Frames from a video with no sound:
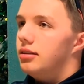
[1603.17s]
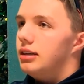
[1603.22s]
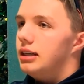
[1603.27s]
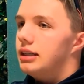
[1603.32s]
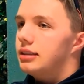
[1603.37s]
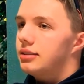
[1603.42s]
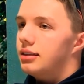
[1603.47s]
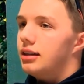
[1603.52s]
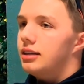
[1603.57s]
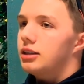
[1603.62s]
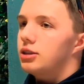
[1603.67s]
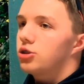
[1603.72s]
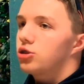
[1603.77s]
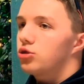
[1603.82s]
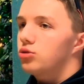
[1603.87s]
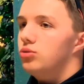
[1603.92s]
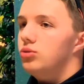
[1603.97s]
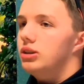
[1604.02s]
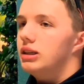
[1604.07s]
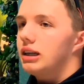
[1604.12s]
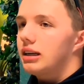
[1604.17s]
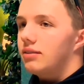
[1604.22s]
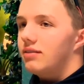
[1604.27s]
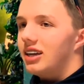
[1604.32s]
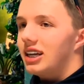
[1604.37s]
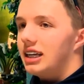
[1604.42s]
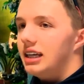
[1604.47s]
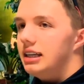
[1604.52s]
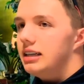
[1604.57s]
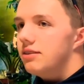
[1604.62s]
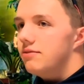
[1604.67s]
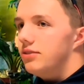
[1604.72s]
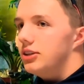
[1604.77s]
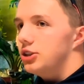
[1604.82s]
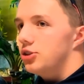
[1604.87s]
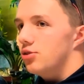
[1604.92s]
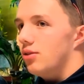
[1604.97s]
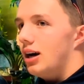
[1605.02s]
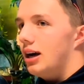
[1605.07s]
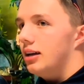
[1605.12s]
excluding like
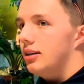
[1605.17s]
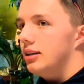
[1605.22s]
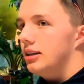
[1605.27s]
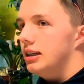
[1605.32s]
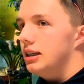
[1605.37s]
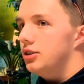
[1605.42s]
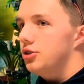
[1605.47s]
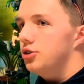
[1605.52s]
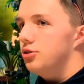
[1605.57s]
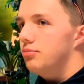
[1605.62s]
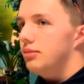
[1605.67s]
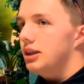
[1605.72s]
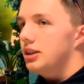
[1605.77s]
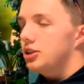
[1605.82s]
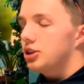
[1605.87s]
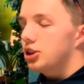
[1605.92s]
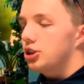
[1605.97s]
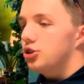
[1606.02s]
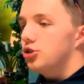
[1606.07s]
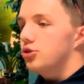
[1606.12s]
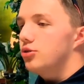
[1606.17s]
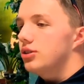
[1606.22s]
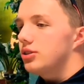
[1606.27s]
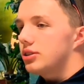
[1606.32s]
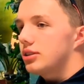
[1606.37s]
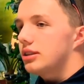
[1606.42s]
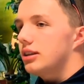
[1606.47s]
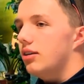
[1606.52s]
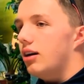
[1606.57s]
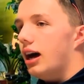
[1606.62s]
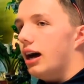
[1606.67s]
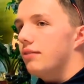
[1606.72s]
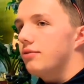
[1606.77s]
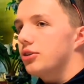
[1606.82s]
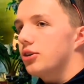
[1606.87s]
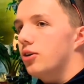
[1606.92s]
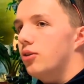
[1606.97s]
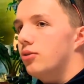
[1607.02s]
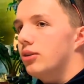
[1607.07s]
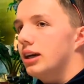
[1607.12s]
individuality too much, because you can still have
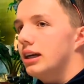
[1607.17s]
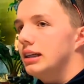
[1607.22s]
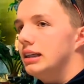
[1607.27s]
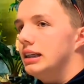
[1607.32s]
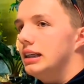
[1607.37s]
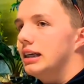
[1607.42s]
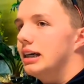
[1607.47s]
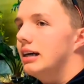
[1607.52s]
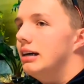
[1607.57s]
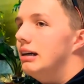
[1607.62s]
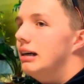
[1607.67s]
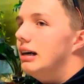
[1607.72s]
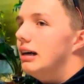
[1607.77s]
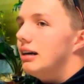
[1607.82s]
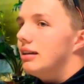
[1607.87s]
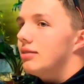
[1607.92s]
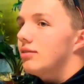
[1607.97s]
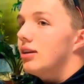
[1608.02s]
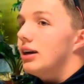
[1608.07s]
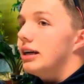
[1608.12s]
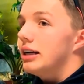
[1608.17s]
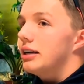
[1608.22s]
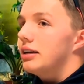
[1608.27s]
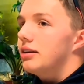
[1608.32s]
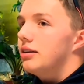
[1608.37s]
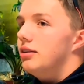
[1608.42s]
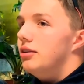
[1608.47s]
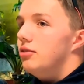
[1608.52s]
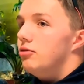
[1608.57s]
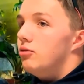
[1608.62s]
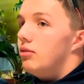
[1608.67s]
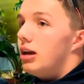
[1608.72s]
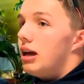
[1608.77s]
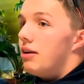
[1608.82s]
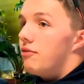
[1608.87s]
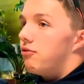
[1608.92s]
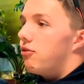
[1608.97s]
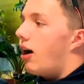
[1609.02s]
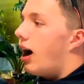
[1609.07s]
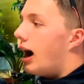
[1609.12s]
your own idea. Like
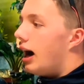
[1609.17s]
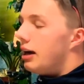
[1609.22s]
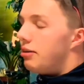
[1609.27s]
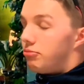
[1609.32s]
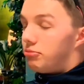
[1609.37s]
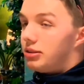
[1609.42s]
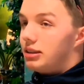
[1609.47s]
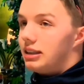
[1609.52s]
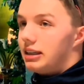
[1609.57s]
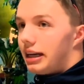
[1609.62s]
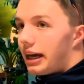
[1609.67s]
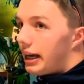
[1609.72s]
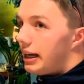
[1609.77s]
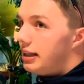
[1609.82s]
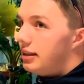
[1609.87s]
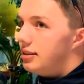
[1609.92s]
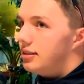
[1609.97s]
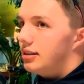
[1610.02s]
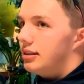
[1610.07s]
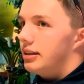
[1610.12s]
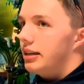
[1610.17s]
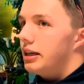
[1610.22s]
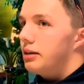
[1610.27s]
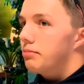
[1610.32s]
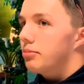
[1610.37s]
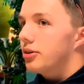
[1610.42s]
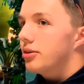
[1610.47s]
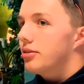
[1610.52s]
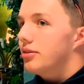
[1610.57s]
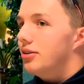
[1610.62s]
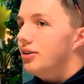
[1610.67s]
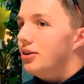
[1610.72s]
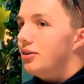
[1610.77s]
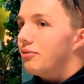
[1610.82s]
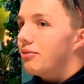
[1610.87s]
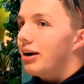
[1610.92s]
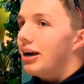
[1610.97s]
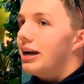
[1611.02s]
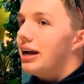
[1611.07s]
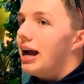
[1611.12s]
if I really hated the neighbor,
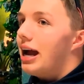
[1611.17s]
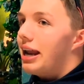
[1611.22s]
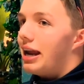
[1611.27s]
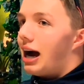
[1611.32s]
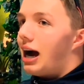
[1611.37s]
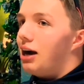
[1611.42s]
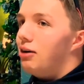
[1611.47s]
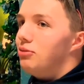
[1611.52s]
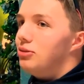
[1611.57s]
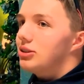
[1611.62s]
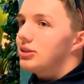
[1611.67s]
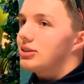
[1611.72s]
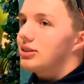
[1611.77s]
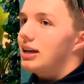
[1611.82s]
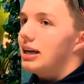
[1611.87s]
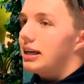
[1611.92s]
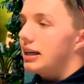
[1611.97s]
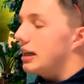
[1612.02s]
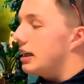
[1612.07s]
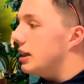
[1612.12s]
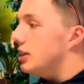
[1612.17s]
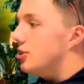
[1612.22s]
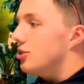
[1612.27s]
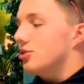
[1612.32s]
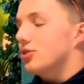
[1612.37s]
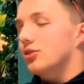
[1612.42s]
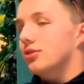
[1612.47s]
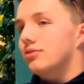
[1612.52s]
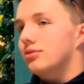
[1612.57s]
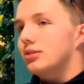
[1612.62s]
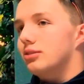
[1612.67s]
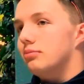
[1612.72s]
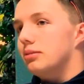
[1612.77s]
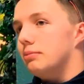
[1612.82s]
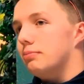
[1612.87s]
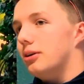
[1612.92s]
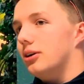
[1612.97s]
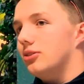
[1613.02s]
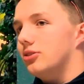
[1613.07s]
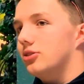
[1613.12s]
right, and I was like, he deserves to be
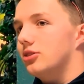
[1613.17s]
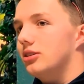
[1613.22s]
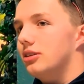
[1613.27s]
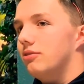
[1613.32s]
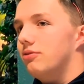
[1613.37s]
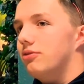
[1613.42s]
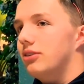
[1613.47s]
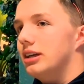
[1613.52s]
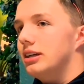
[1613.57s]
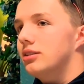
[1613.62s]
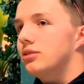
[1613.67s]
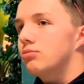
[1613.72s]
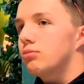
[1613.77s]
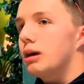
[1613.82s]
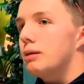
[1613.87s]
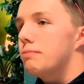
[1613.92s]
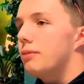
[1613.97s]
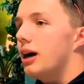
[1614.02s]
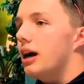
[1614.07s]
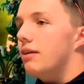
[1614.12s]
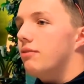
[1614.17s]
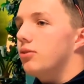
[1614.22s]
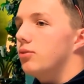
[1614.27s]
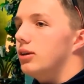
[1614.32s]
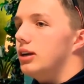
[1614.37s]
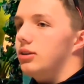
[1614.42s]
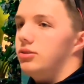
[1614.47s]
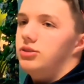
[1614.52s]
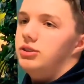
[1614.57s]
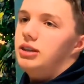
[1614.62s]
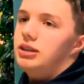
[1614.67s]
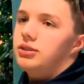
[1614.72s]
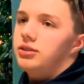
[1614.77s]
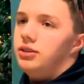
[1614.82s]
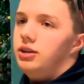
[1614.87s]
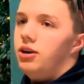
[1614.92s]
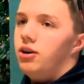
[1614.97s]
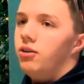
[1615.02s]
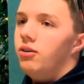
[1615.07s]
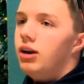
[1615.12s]
punched in the face, right, but everyone else says
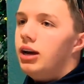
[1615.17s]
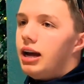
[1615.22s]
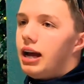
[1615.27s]
no,